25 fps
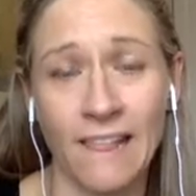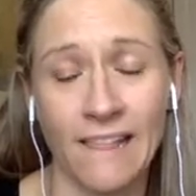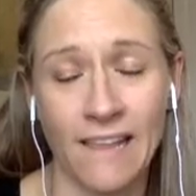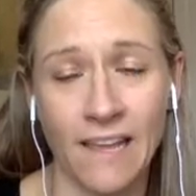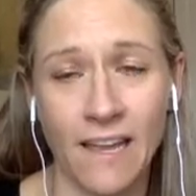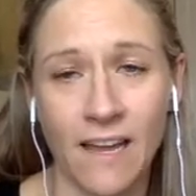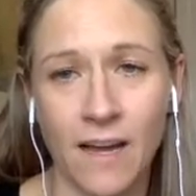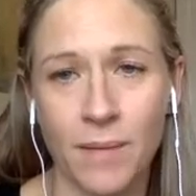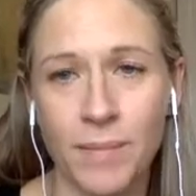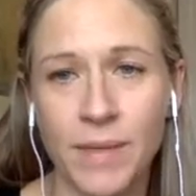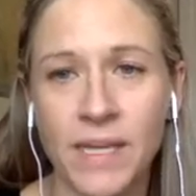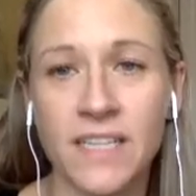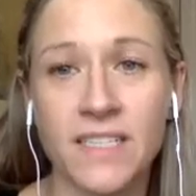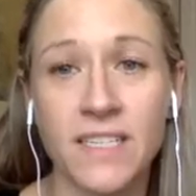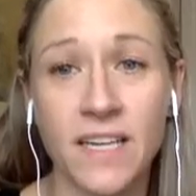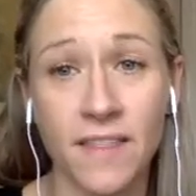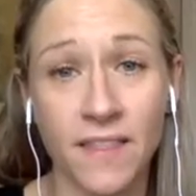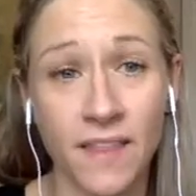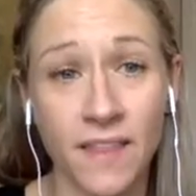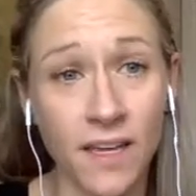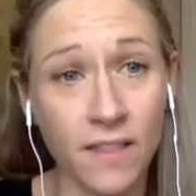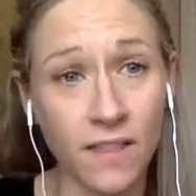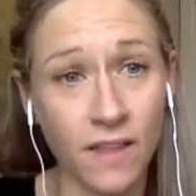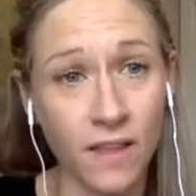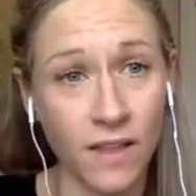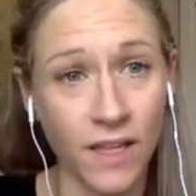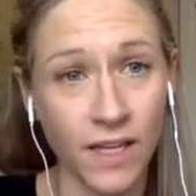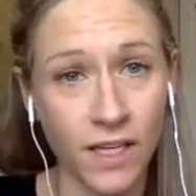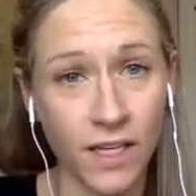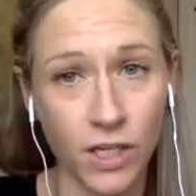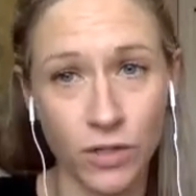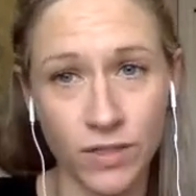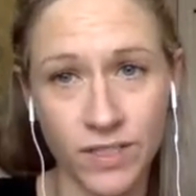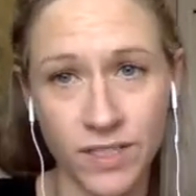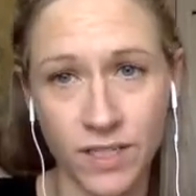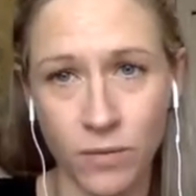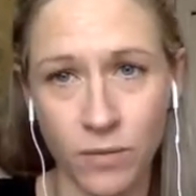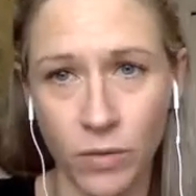Yeah, because I think that, like
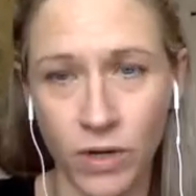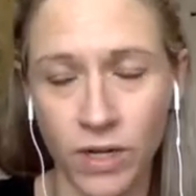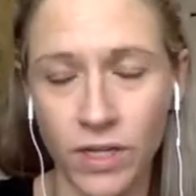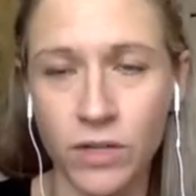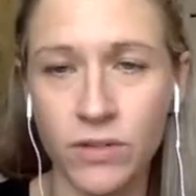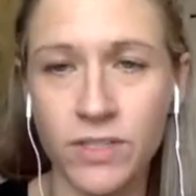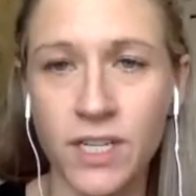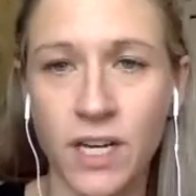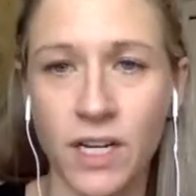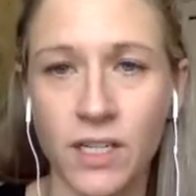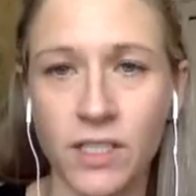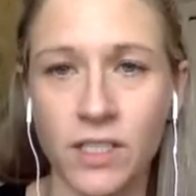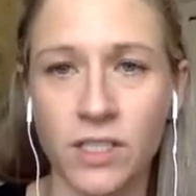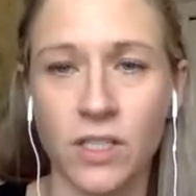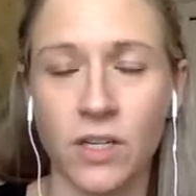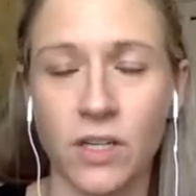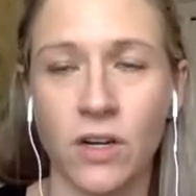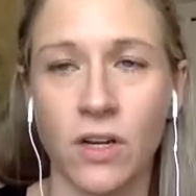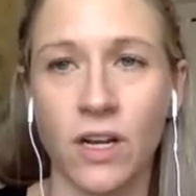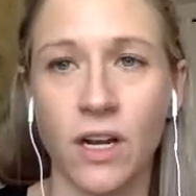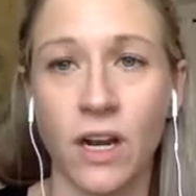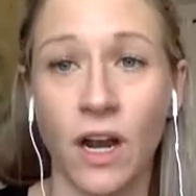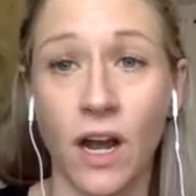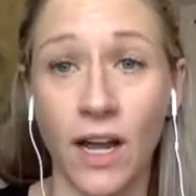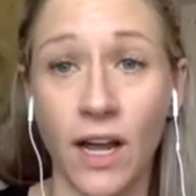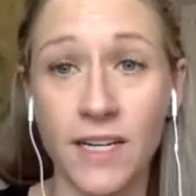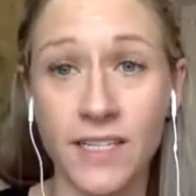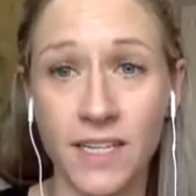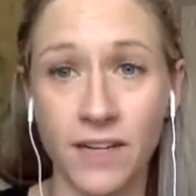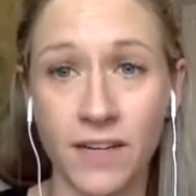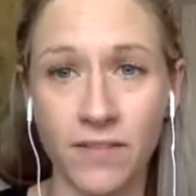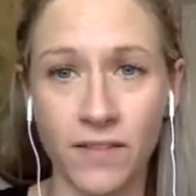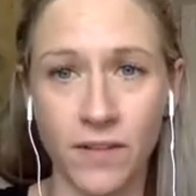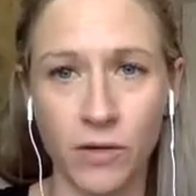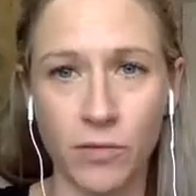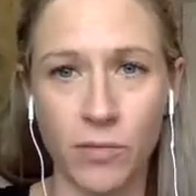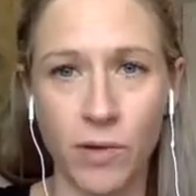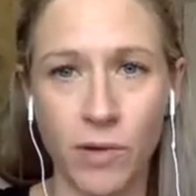you said, what you touched on, and I
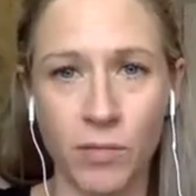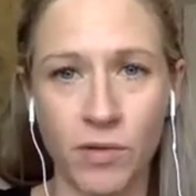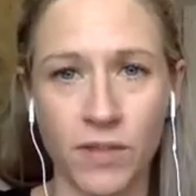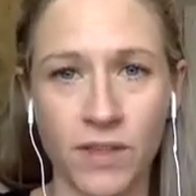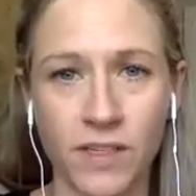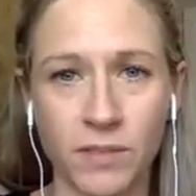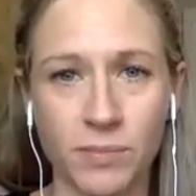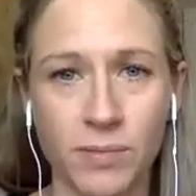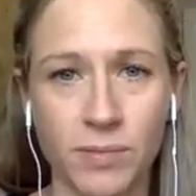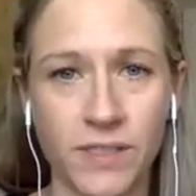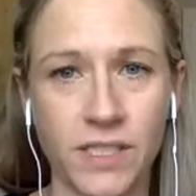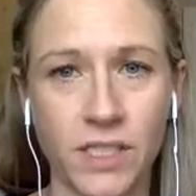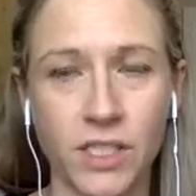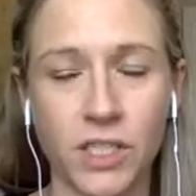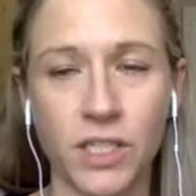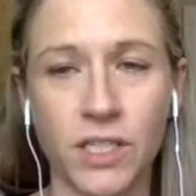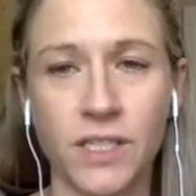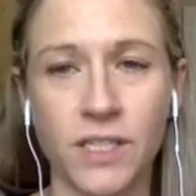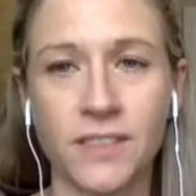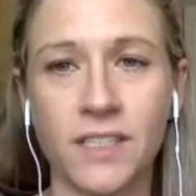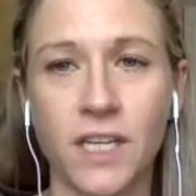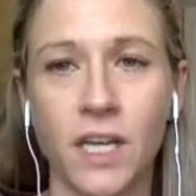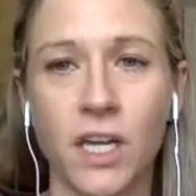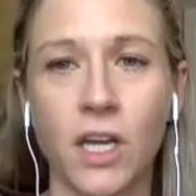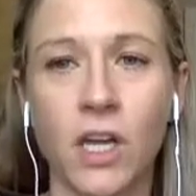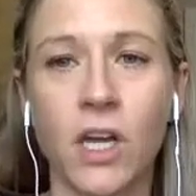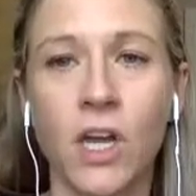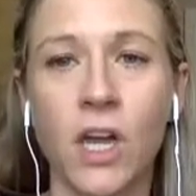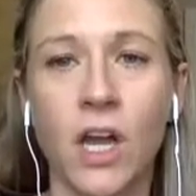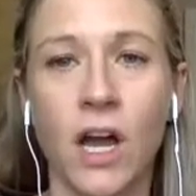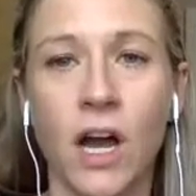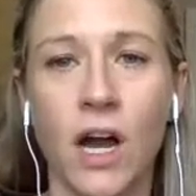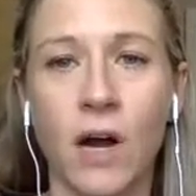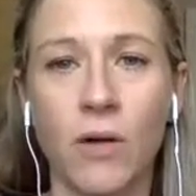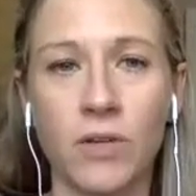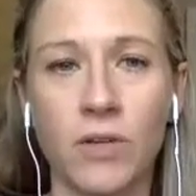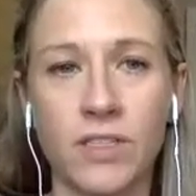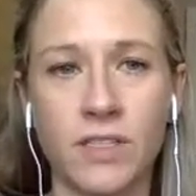definitely remember this position, is like,
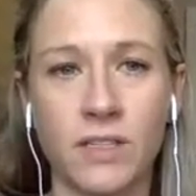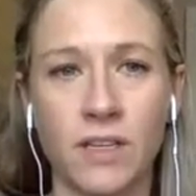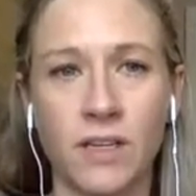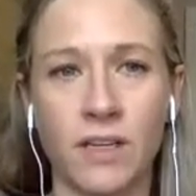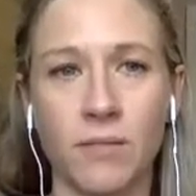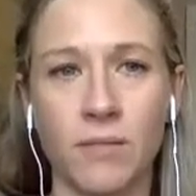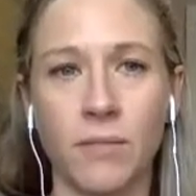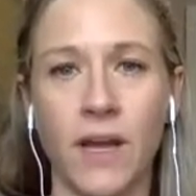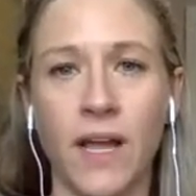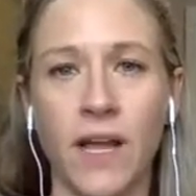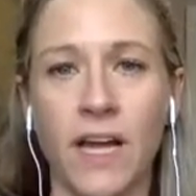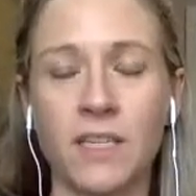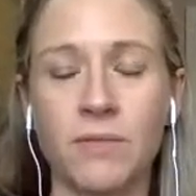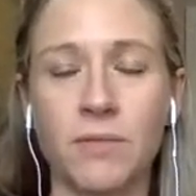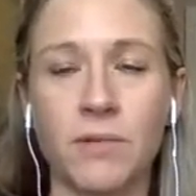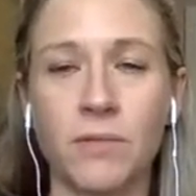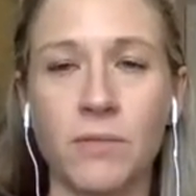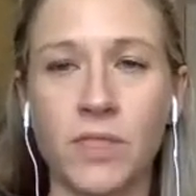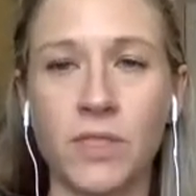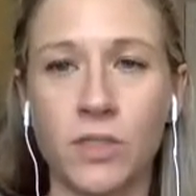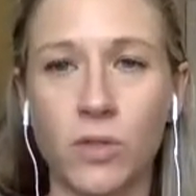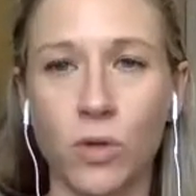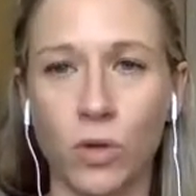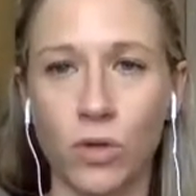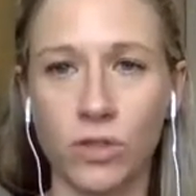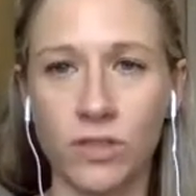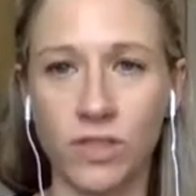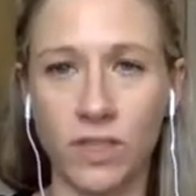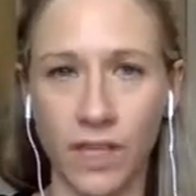my husband was told to